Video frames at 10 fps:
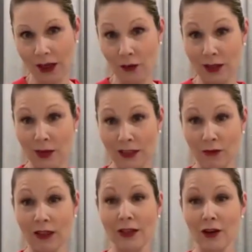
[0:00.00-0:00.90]
It also makes
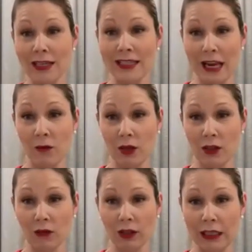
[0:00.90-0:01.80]
really nice
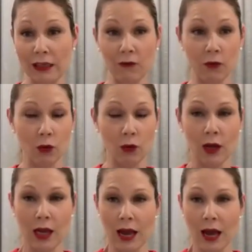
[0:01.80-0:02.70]
sandwich filling
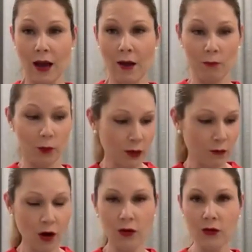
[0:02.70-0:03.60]
for bread
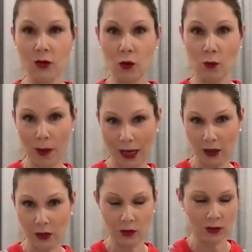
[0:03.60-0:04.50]
rolls or
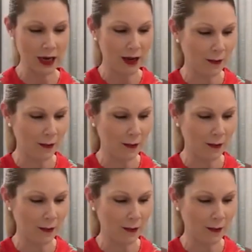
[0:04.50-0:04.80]
bagels.